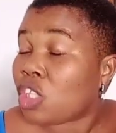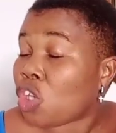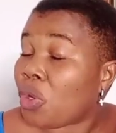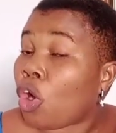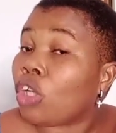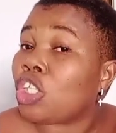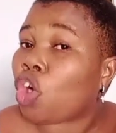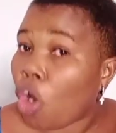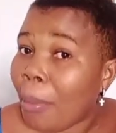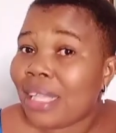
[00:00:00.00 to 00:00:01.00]
sorry, all the
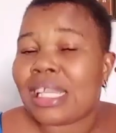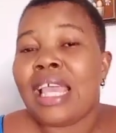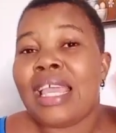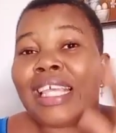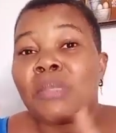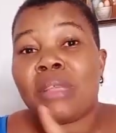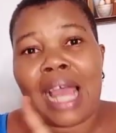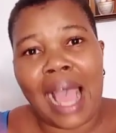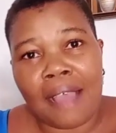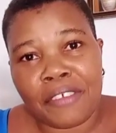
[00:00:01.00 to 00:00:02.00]
comments he's
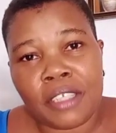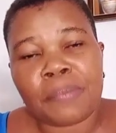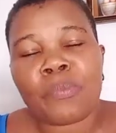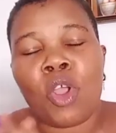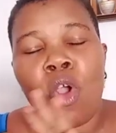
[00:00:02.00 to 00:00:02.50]
been having